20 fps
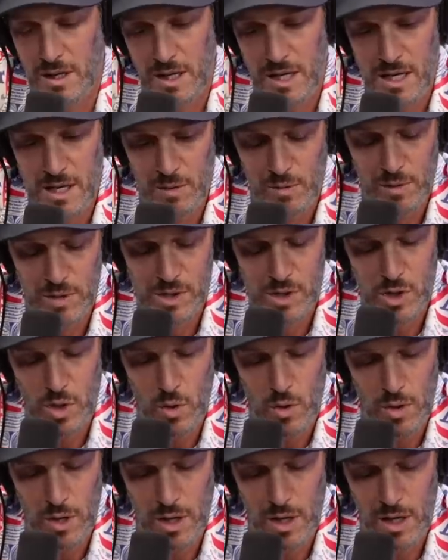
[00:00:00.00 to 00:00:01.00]
It was
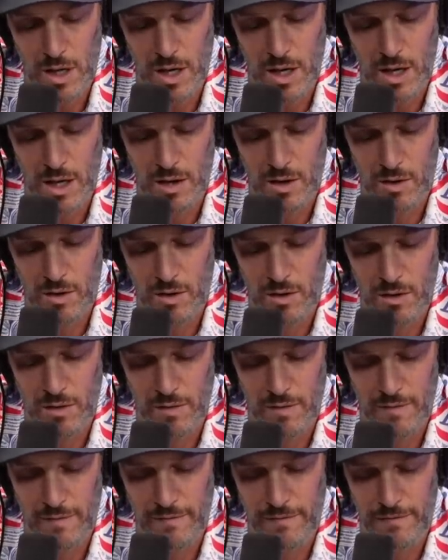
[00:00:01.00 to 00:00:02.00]
your
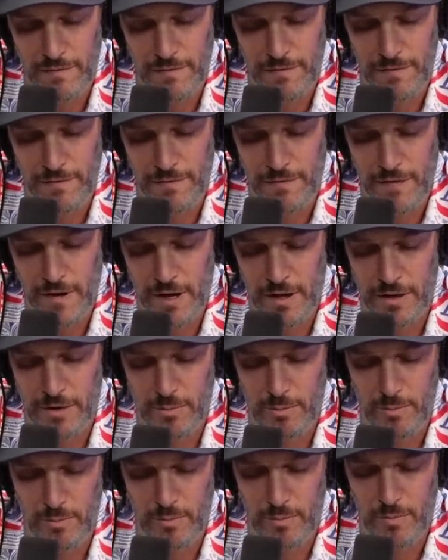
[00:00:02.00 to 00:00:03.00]

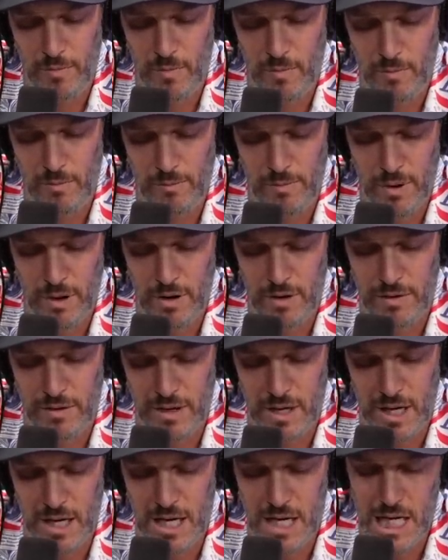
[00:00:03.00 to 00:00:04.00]
fifth
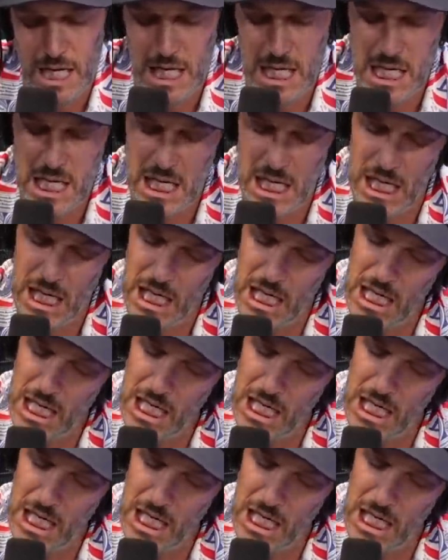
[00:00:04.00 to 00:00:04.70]
birthday. with the